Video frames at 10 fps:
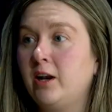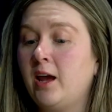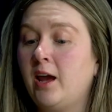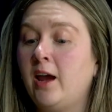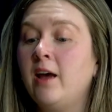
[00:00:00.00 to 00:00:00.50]

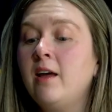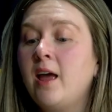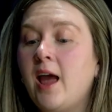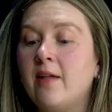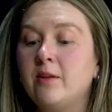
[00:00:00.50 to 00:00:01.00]
day,
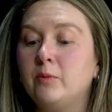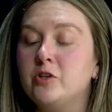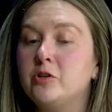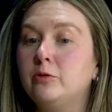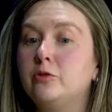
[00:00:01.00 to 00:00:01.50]
and then we
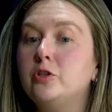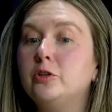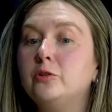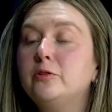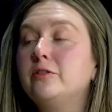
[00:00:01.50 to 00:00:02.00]
do
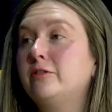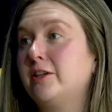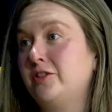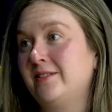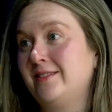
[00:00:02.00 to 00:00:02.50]
2
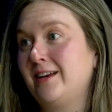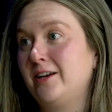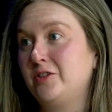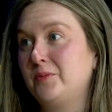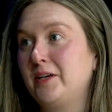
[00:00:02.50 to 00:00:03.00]
stretch and
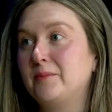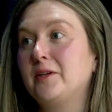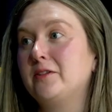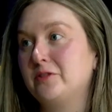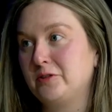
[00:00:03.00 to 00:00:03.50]
sketch meetups
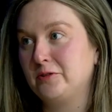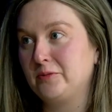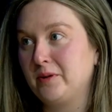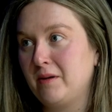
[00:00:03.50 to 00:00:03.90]
on Zoom